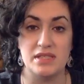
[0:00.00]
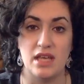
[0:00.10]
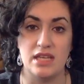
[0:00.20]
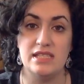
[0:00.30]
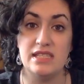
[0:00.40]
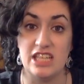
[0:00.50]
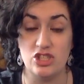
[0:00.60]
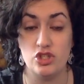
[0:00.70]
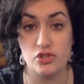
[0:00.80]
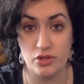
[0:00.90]
Sunny
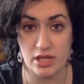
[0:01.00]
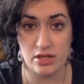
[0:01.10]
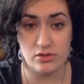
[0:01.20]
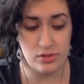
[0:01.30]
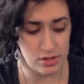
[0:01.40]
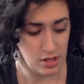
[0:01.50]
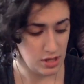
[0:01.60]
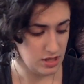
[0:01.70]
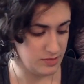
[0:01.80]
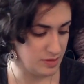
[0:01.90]
Stitch Studios.
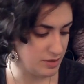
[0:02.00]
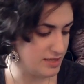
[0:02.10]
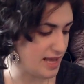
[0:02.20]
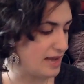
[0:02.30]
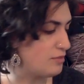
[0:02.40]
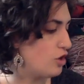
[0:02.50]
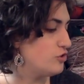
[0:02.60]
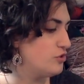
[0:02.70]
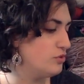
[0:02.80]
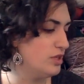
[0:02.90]
It's made by Dagmar
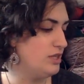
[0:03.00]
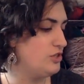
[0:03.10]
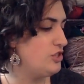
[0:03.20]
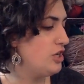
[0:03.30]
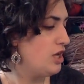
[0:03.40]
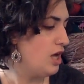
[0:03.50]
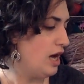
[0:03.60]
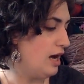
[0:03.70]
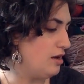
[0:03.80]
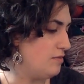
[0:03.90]
Stulich.
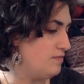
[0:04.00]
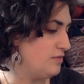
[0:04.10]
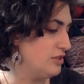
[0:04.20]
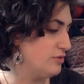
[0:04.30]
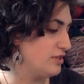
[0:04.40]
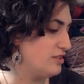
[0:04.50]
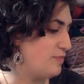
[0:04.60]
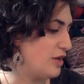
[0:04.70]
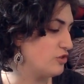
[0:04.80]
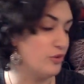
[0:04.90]
Um, this was a
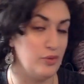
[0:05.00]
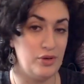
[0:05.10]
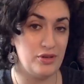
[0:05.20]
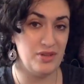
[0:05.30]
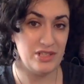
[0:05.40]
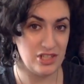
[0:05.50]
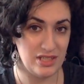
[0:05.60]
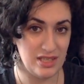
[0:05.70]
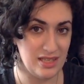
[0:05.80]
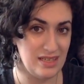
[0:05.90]
special order that she
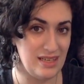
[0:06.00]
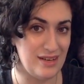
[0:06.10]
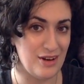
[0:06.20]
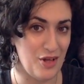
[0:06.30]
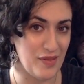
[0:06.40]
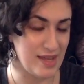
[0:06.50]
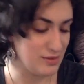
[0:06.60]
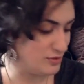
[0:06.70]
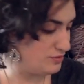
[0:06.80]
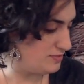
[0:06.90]
did in an online
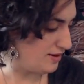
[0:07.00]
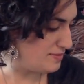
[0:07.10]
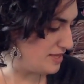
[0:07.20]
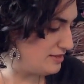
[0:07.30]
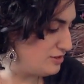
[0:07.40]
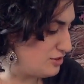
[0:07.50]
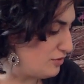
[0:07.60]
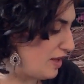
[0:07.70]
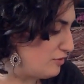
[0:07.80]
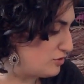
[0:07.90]
group that I'm in, so
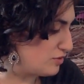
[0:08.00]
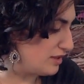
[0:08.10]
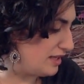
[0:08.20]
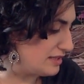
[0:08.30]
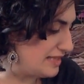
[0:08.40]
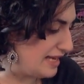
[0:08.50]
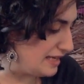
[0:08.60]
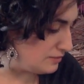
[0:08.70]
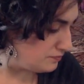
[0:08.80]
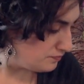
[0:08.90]
that was really exciting.